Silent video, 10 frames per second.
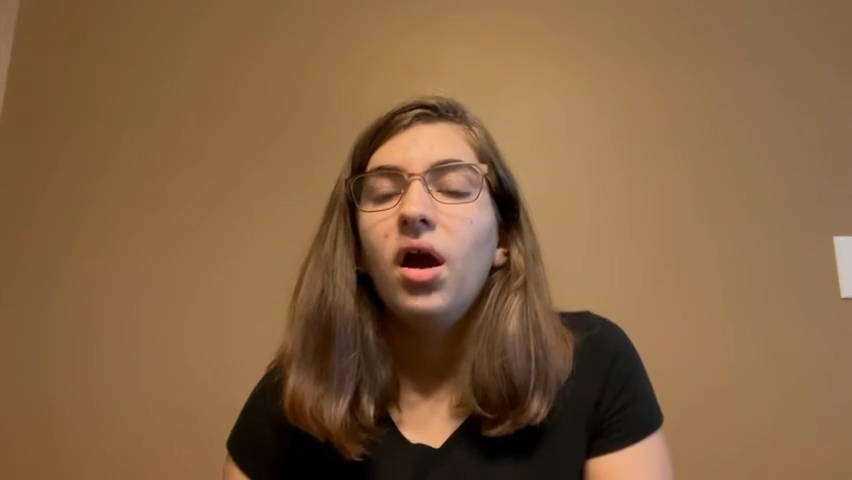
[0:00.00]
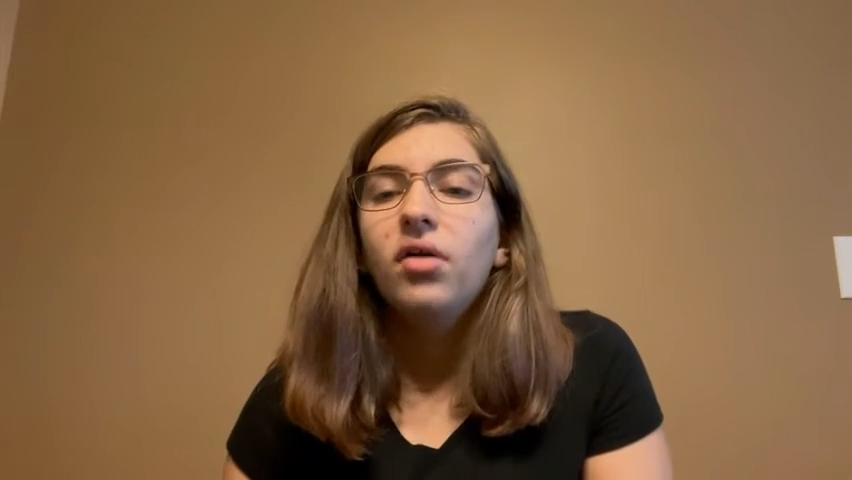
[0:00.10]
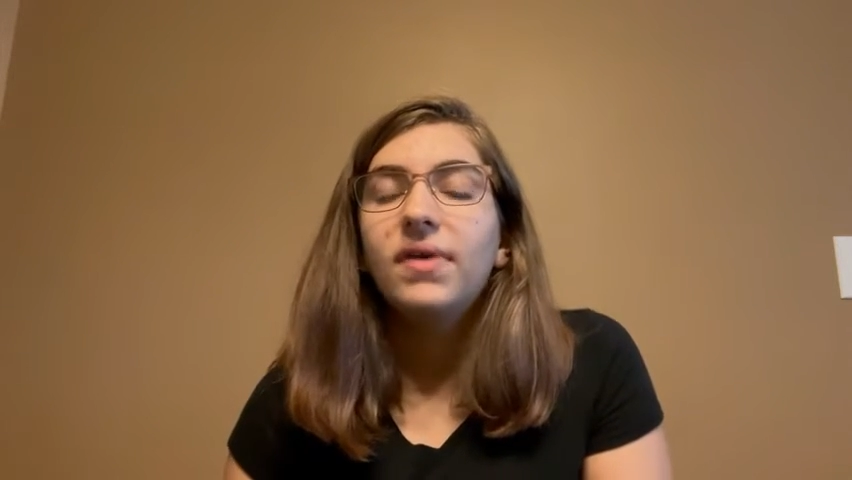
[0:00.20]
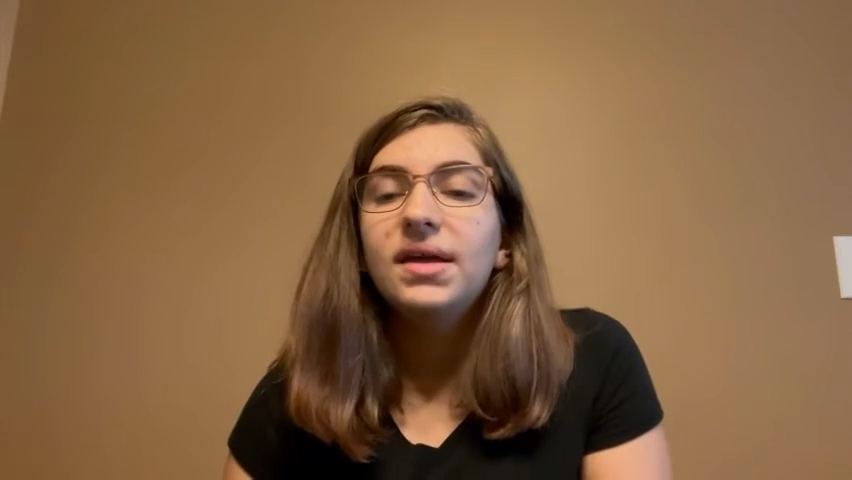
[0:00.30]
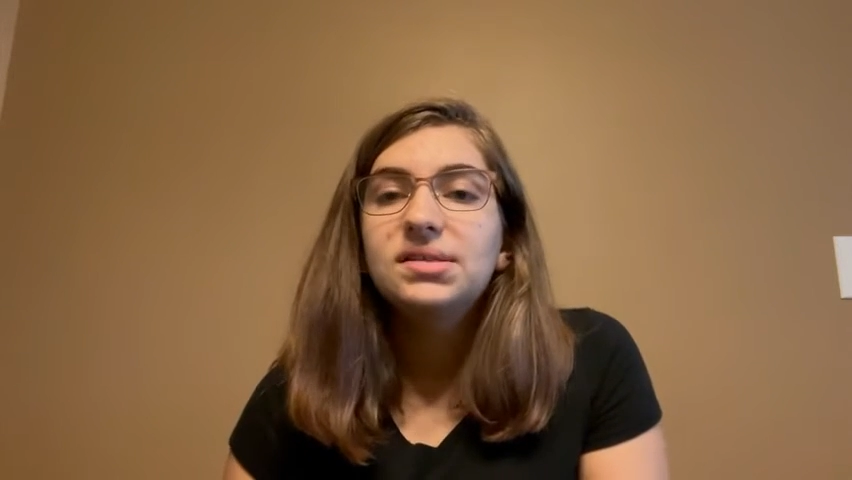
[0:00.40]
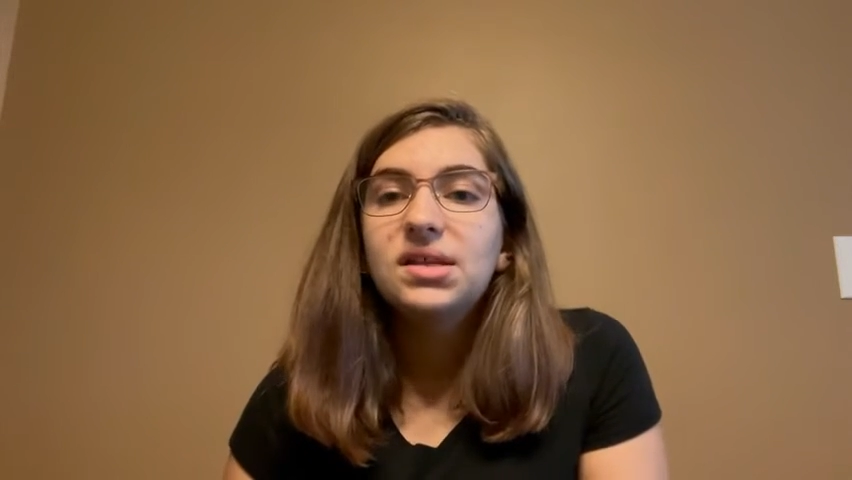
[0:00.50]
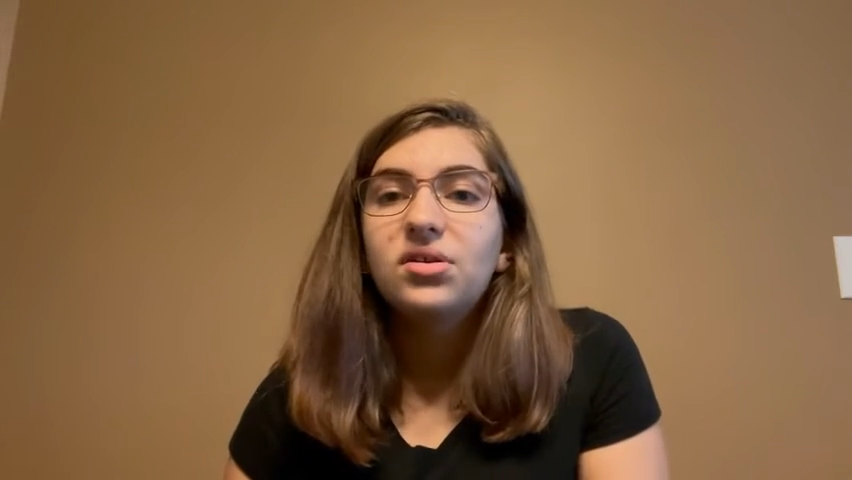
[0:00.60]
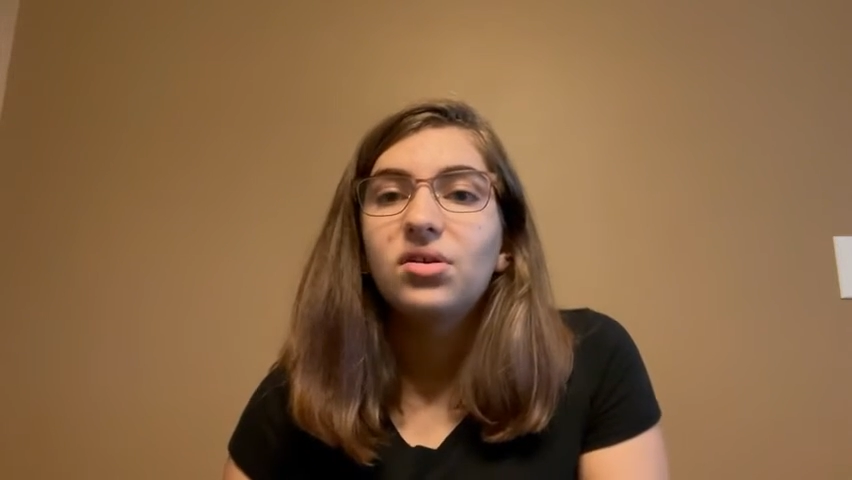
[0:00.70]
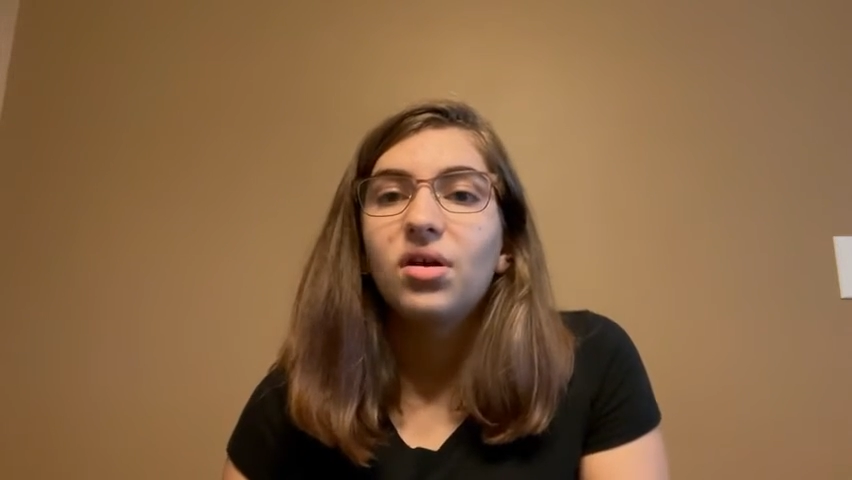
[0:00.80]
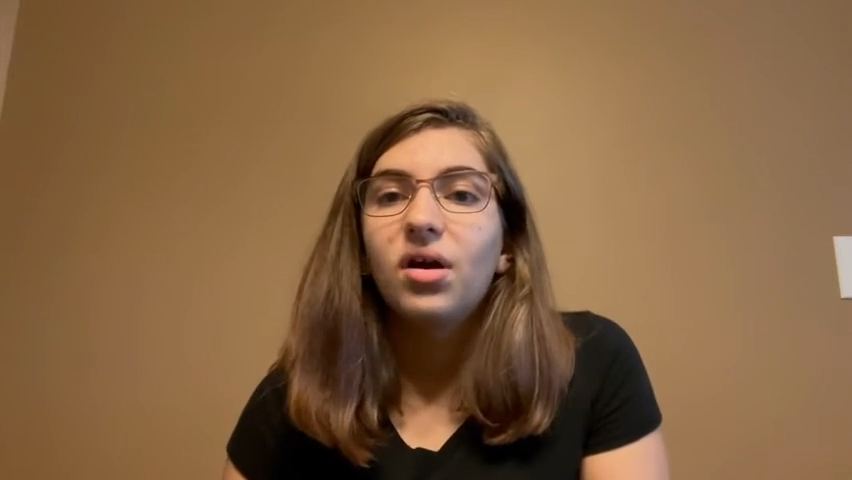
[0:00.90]
A resting
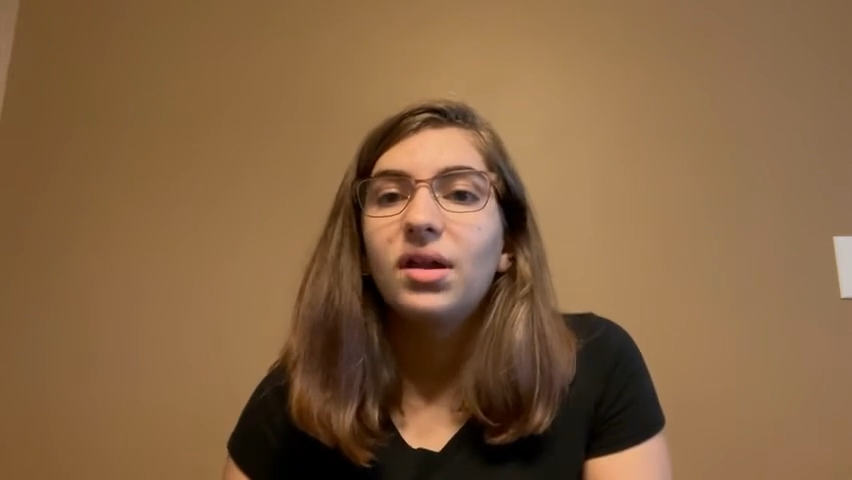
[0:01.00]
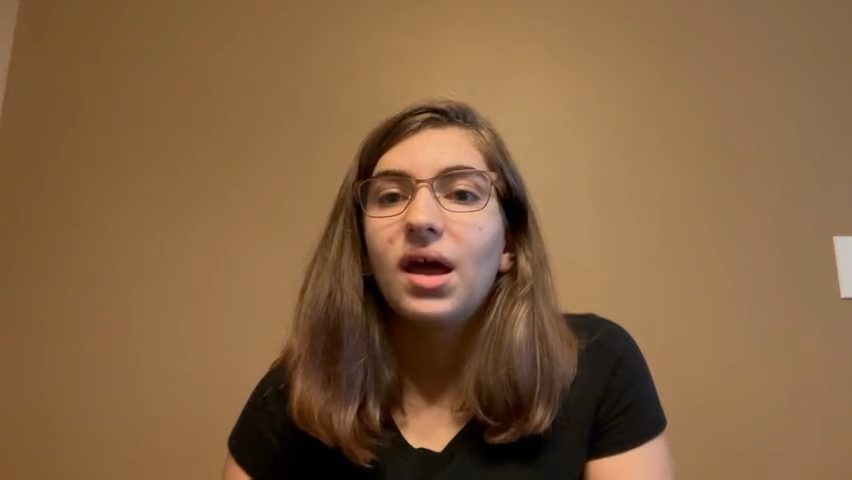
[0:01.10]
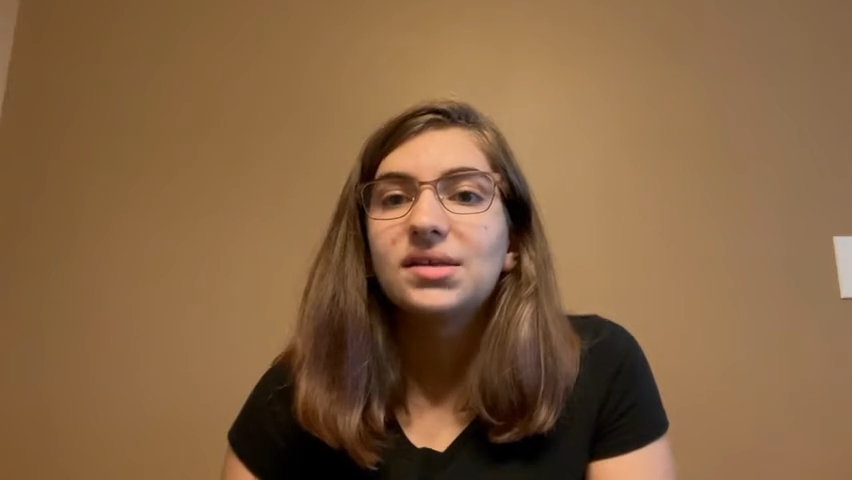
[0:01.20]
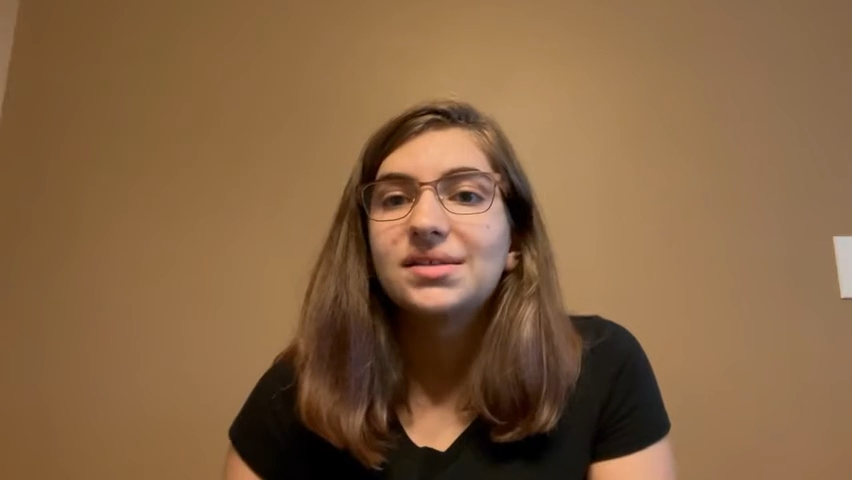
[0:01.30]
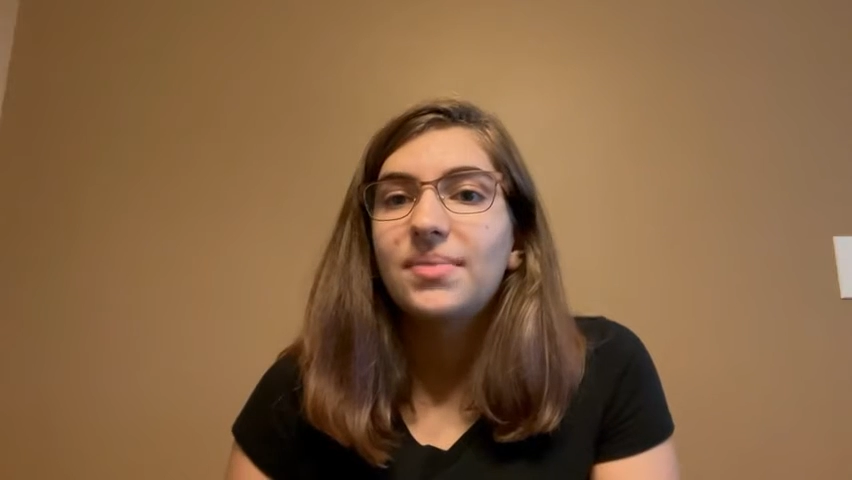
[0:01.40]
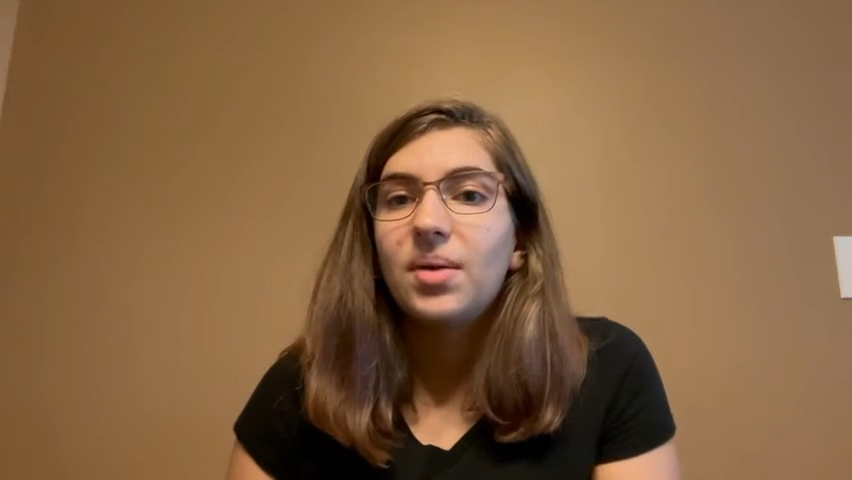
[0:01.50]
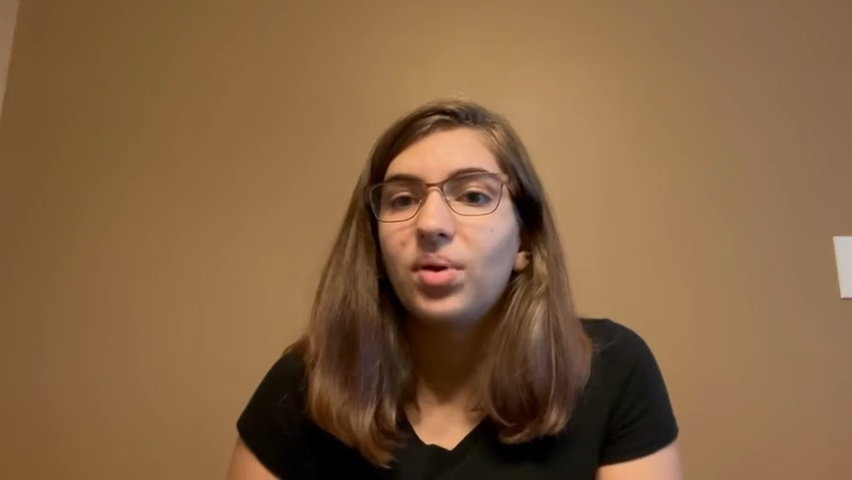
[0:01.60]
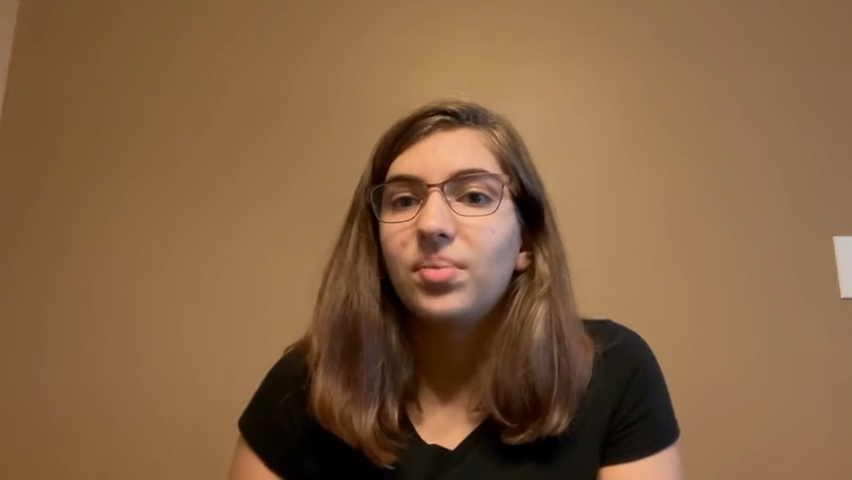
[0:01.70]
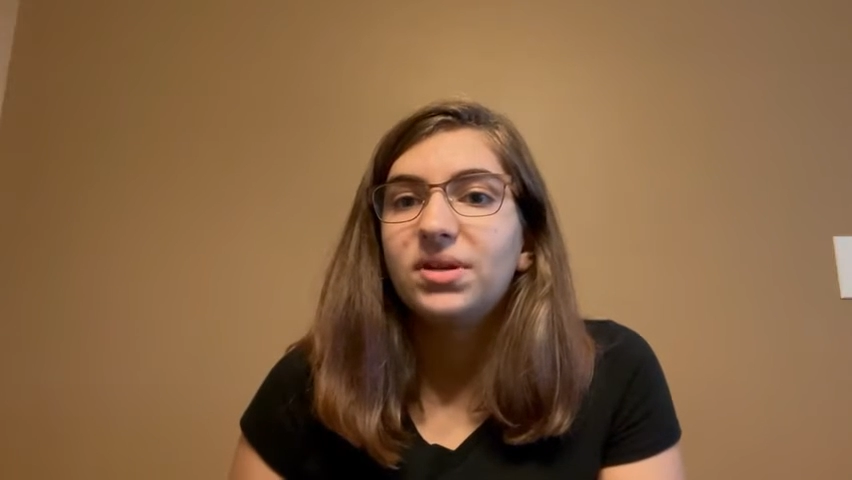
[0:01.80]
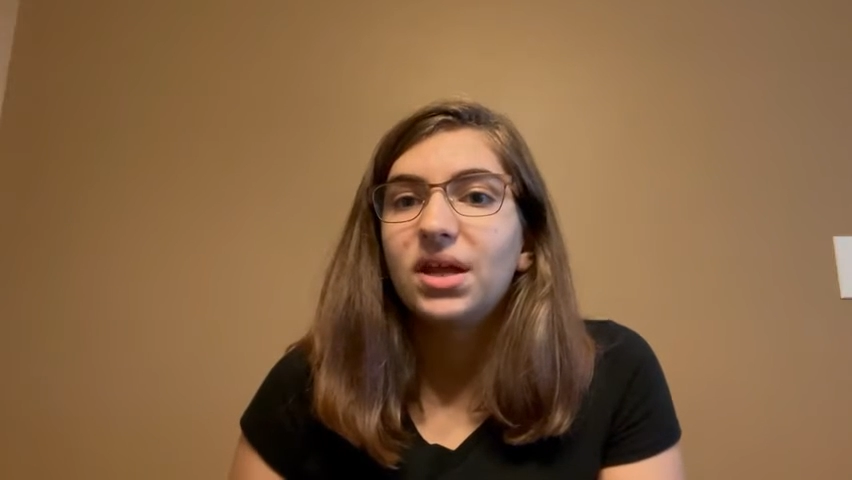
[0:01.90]
neuron has a
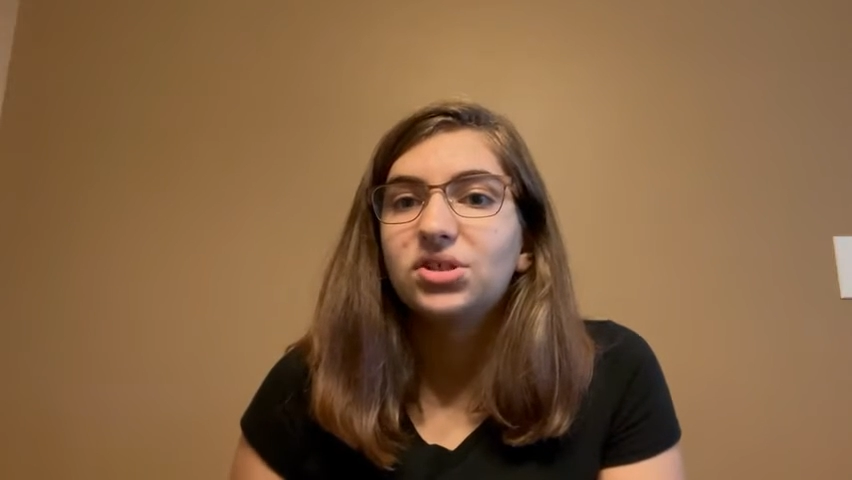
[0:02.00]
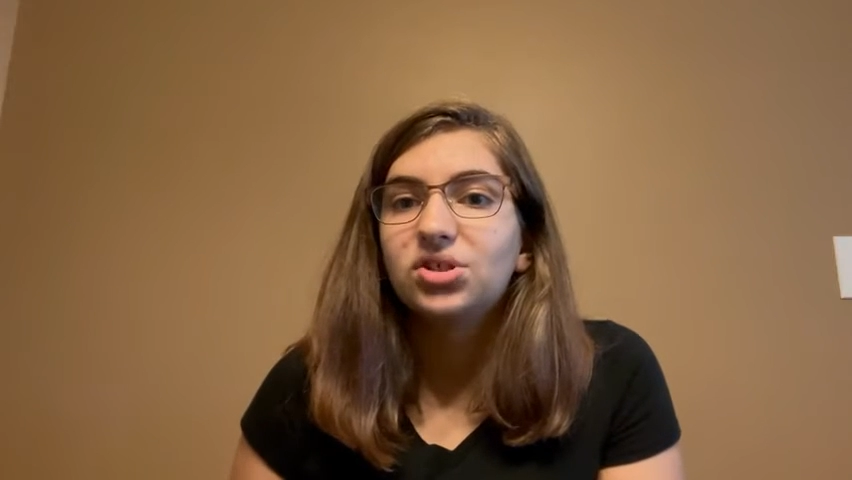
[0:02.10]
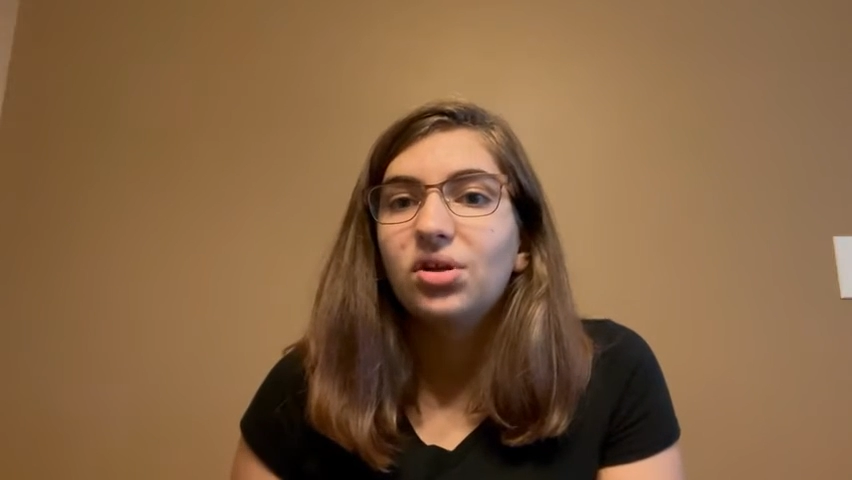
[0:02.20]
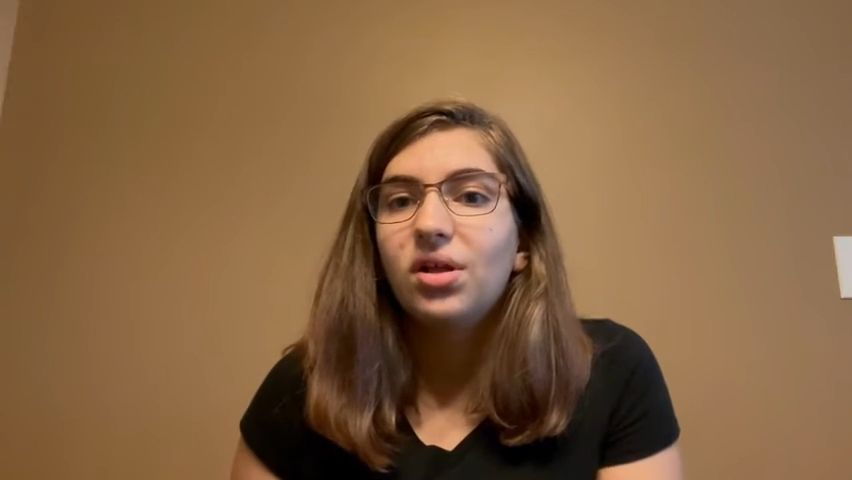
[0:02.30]
membrane potential